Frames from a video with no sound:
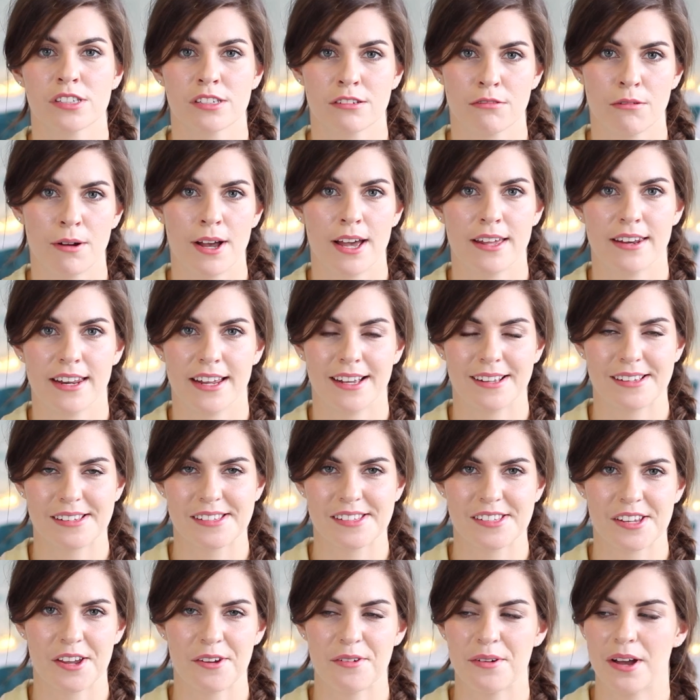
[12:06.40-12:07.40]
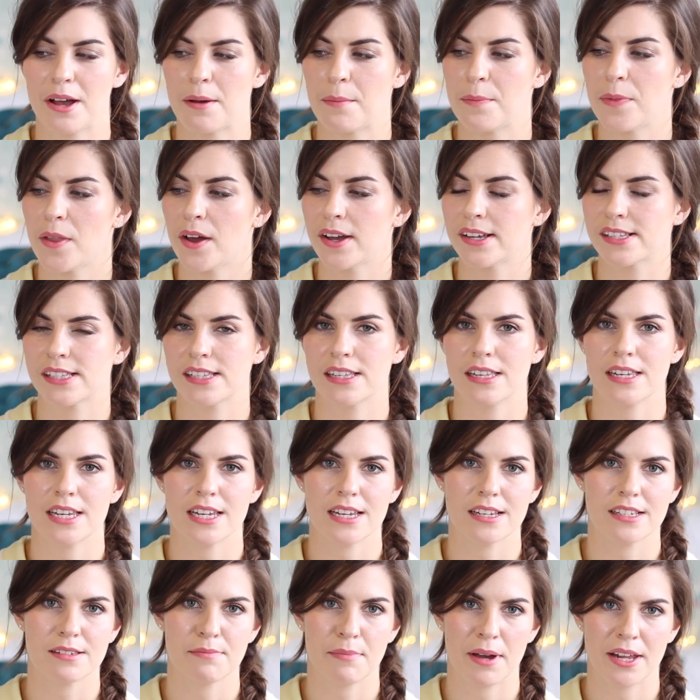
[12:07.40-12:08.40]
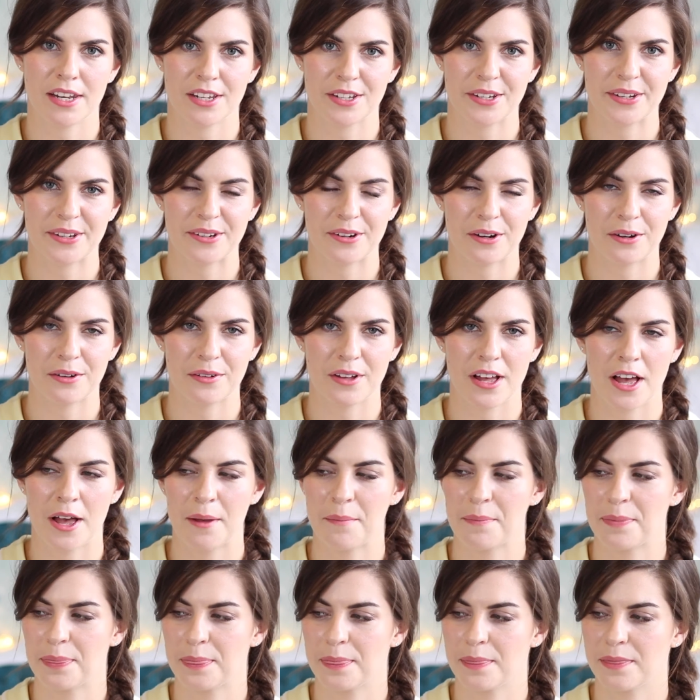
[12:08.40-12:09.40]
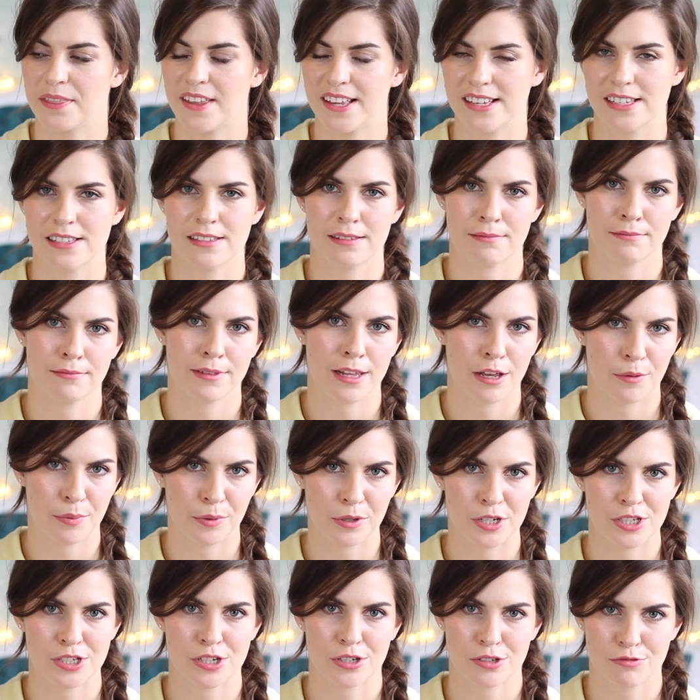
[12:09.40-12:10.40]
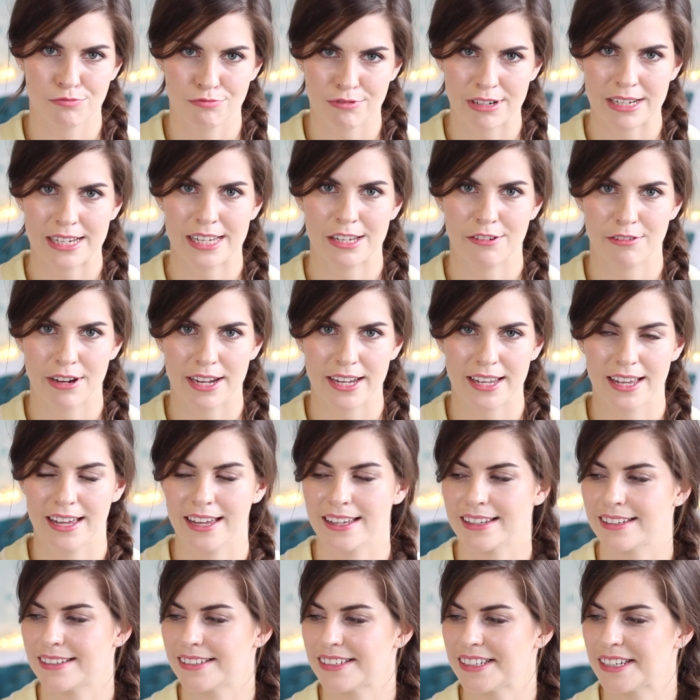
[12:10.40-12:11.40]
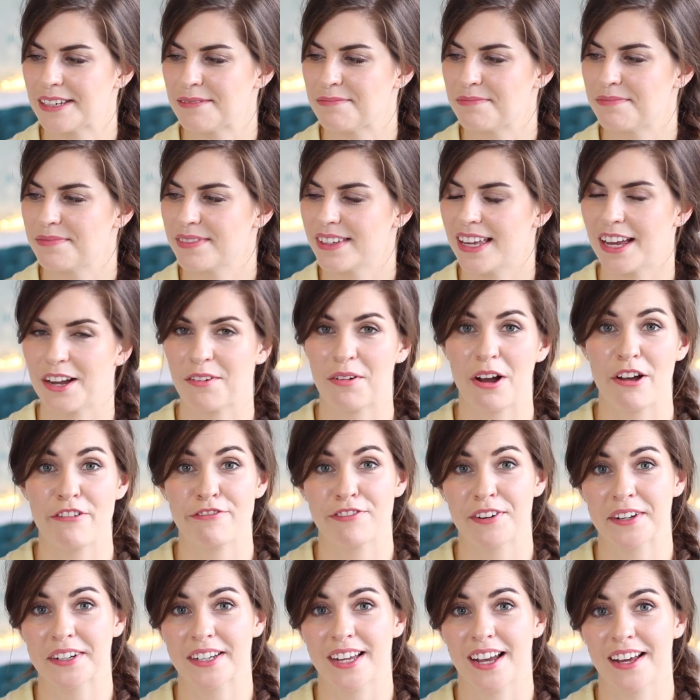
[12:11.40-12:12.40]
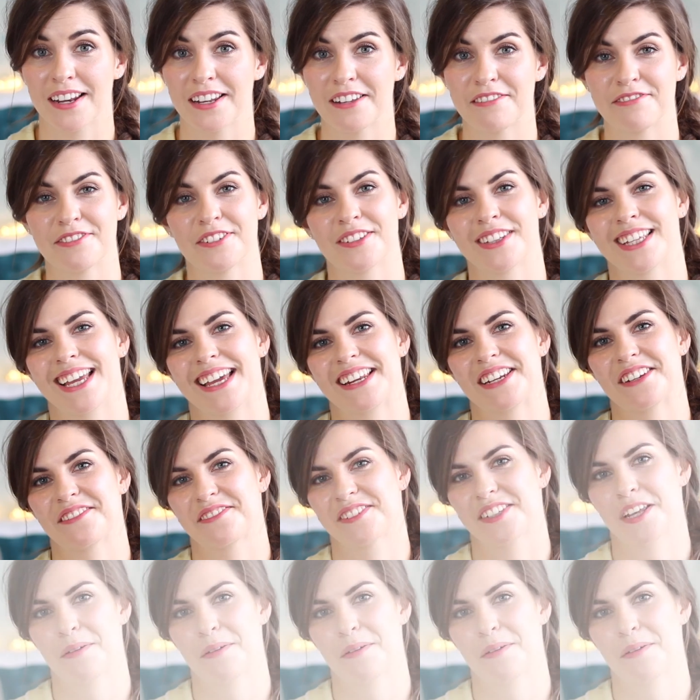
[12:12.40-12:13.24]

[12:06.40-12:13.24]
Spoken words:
square nails, so a nice neat manicure. This nail polish looks really great, and yeah, quite a fun colour for the end of